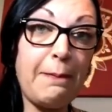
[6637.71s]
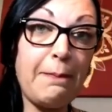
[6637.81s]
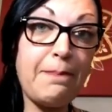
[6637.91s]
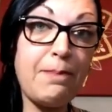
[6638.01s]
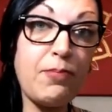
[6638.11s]

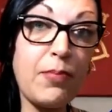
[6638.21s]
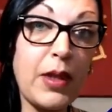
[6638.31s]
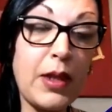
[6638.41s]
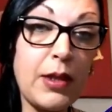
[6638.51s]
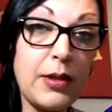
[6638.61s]

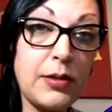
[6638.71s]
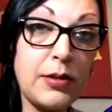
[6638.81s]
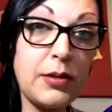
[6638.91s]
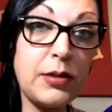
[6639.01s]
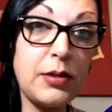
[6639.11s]

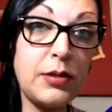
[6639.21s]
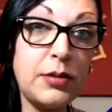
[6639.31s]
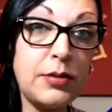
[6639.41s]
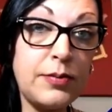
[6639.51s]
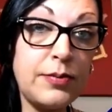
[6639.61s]
$16.95
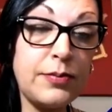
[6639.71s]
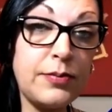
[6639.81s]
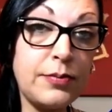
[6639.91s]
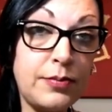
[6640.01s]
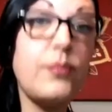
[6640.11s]

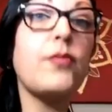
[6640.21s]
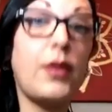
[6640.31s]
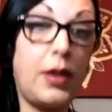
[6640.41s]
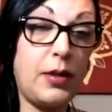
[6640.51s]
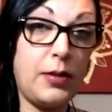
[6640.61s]
and
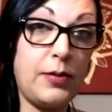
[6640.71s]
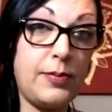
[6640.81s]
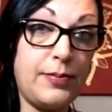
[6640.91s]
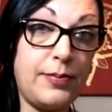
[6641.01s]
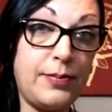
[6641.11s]
plus
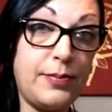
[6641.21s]
shipping.